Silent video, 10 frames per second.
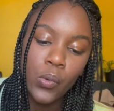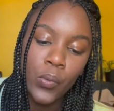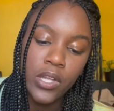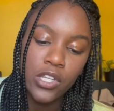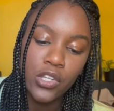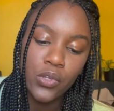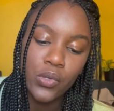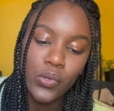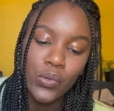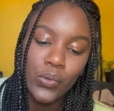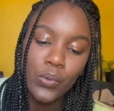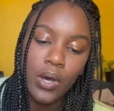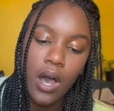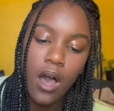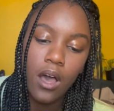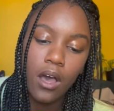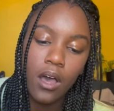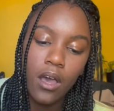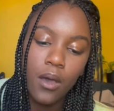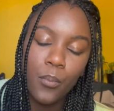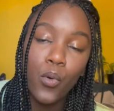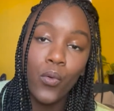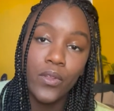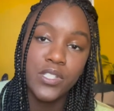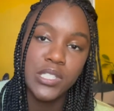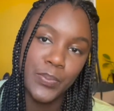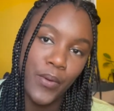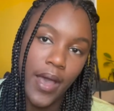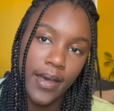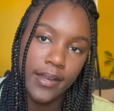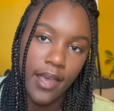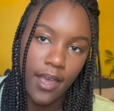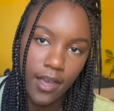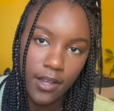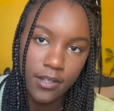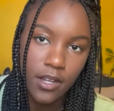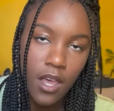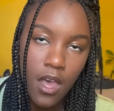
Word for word: when you pull a spread and